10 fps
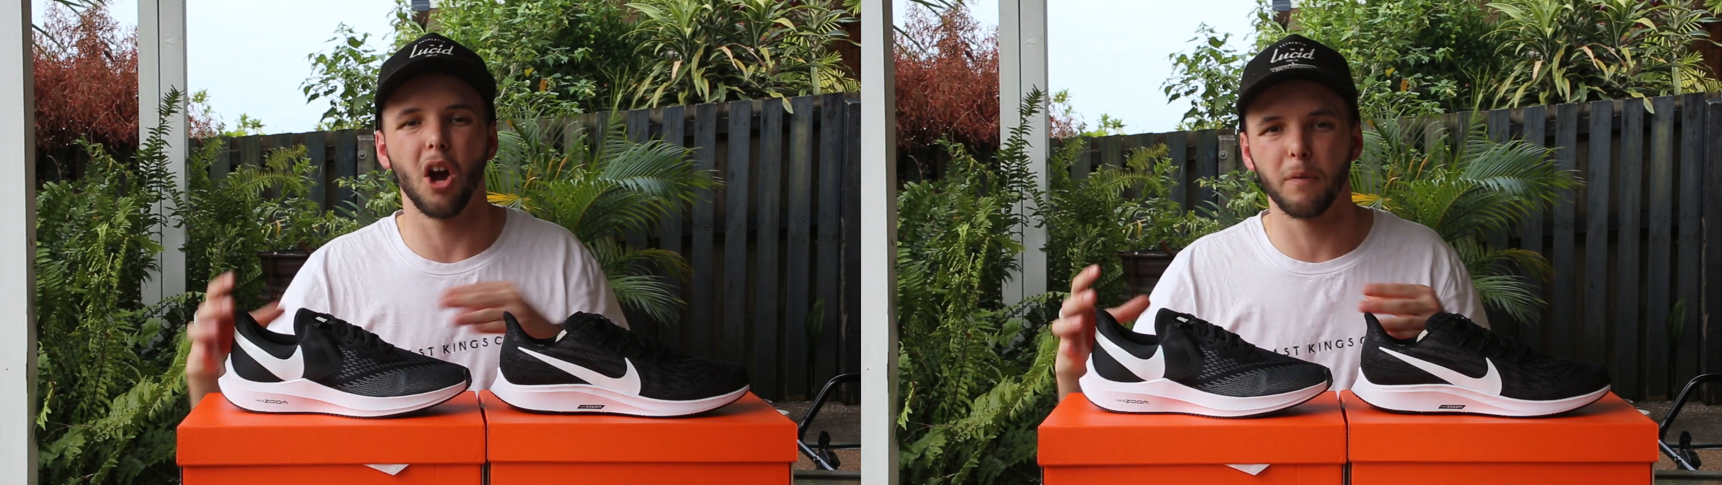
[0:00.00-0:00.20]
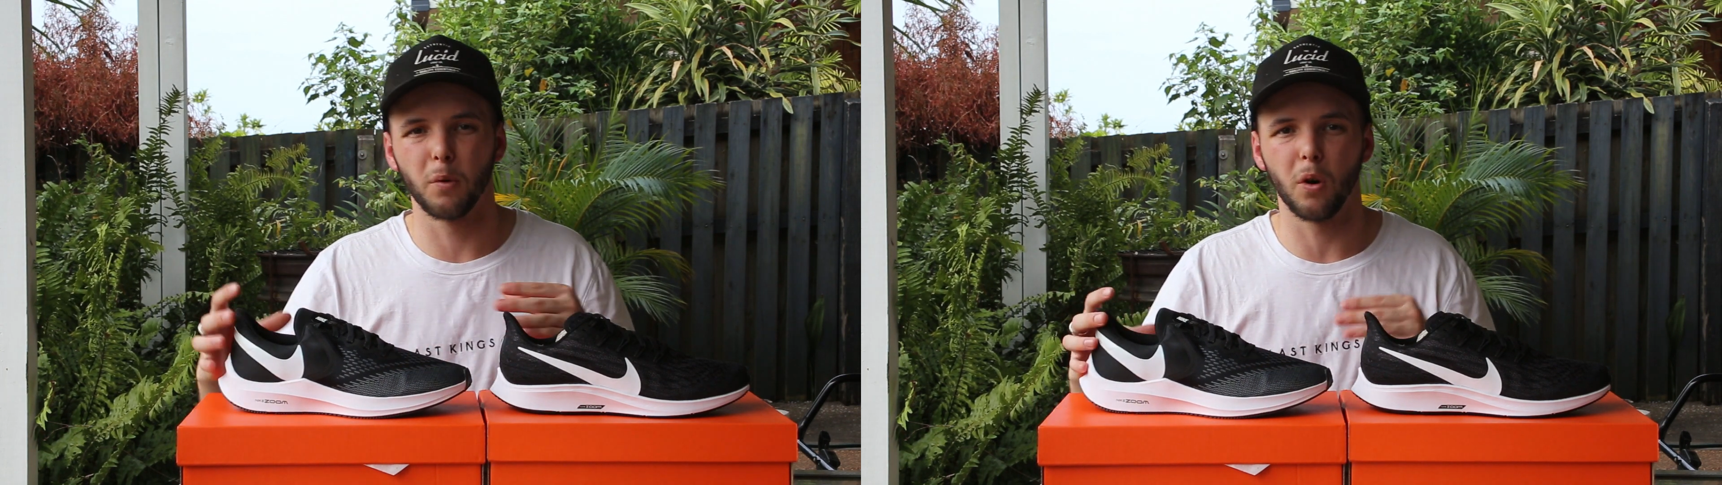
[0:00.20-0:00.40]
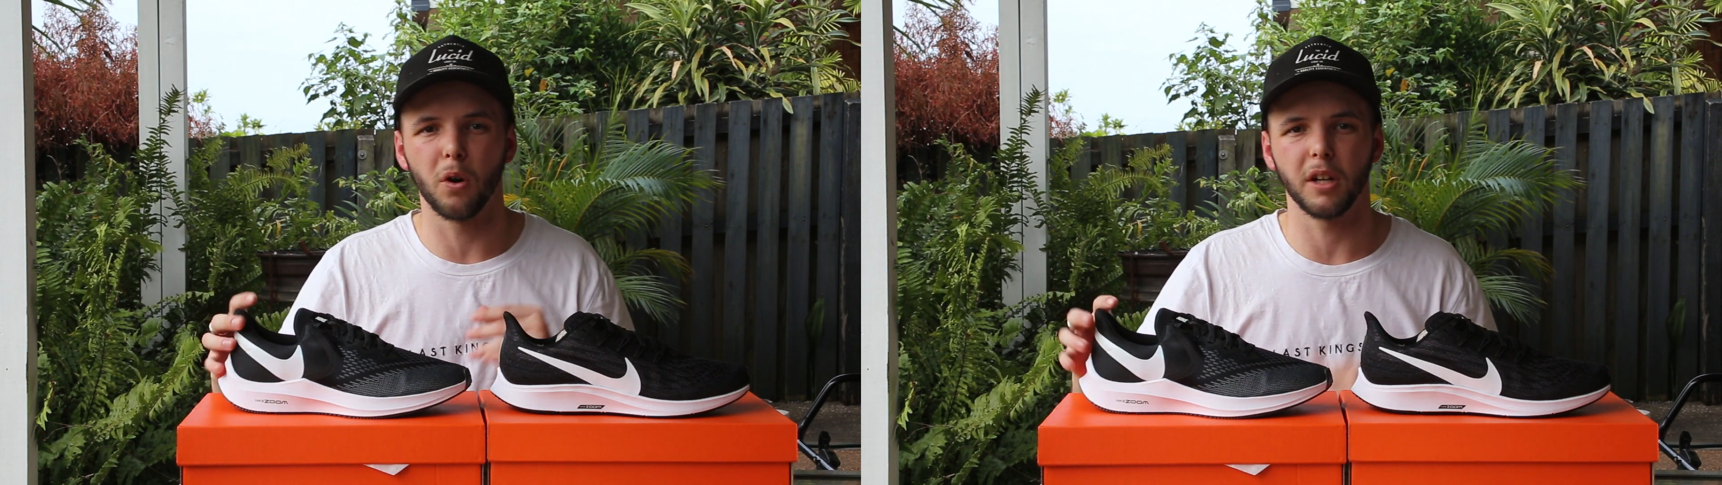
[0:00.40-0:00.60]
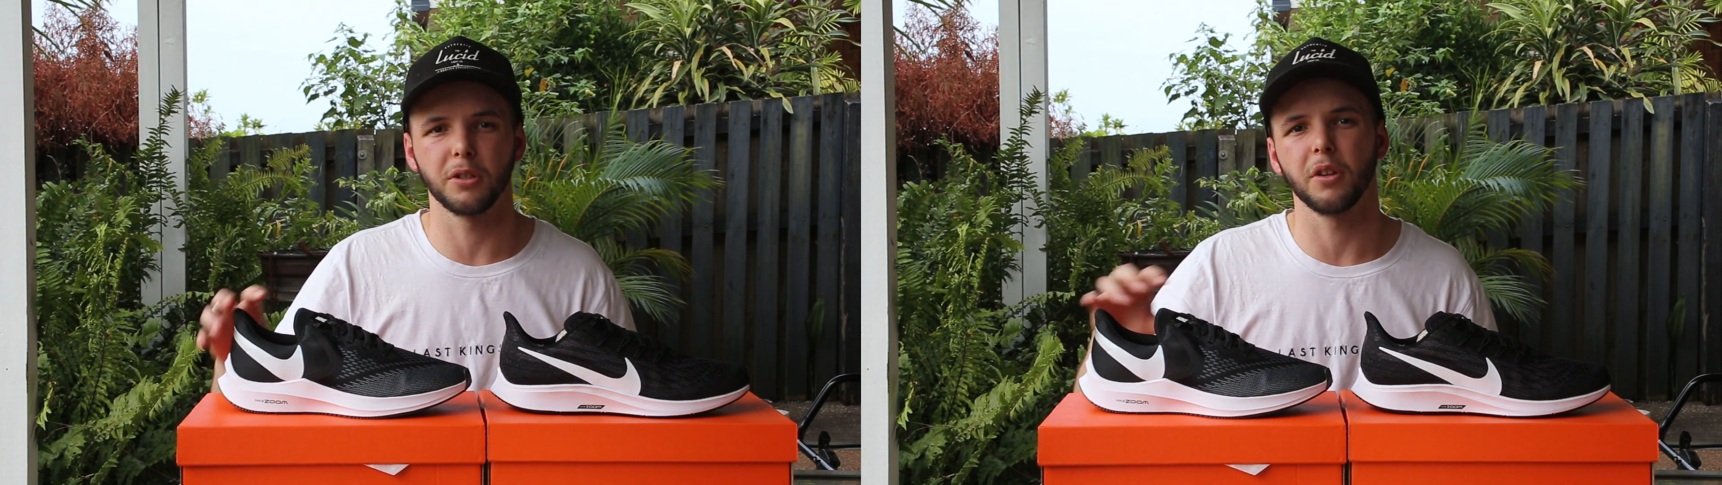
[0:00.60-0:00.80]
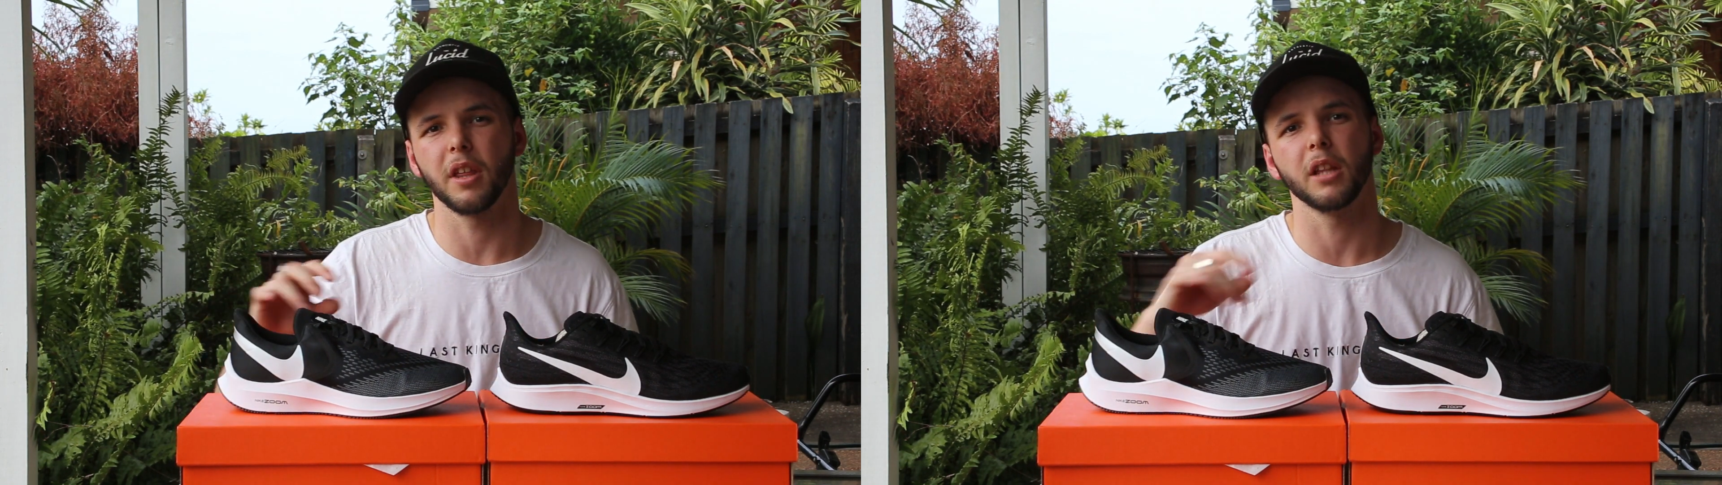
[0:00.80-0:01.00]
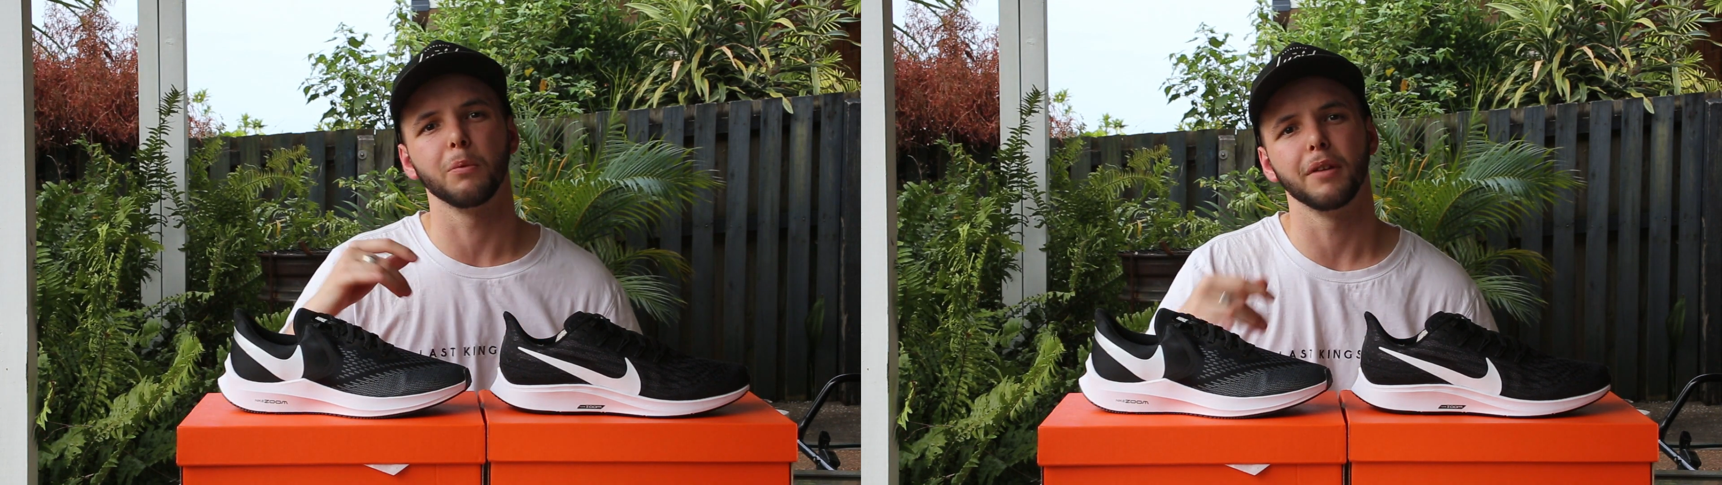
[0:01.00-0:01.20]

Overall, I do think the